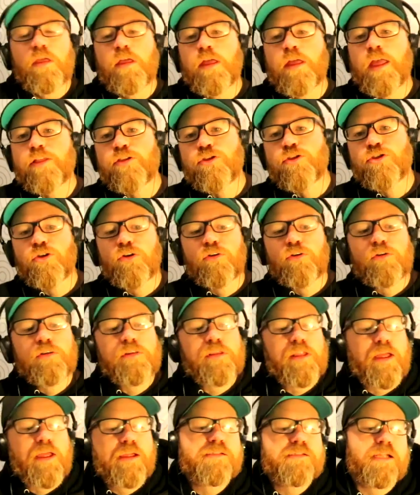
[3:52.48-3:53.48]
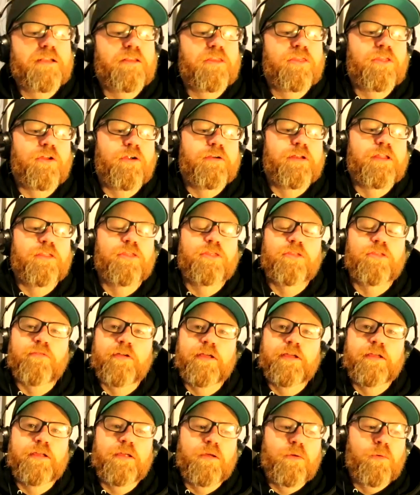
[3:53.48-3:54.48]
In June
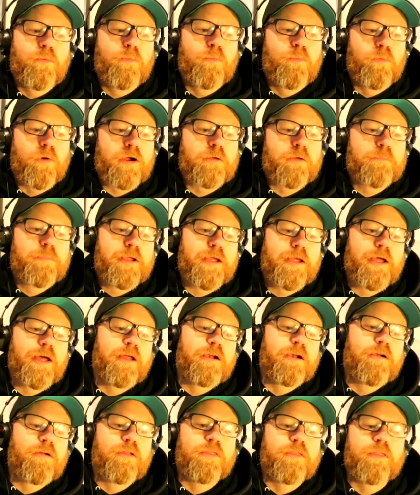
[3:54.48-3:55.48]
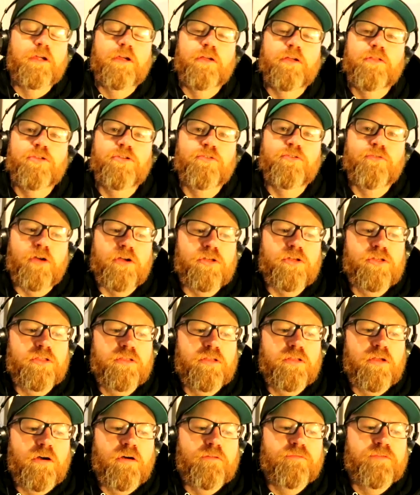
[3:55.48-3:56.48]
1933, work began on the
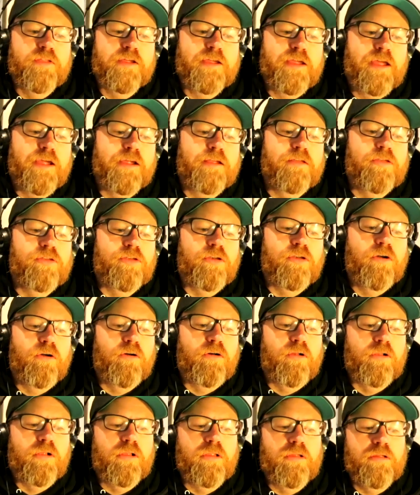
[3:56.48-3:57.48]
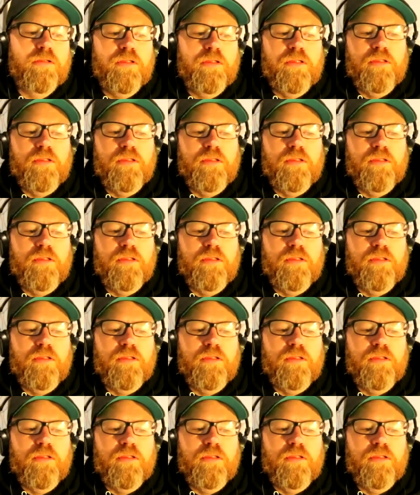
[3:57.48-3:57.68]
construction of the King's Hall.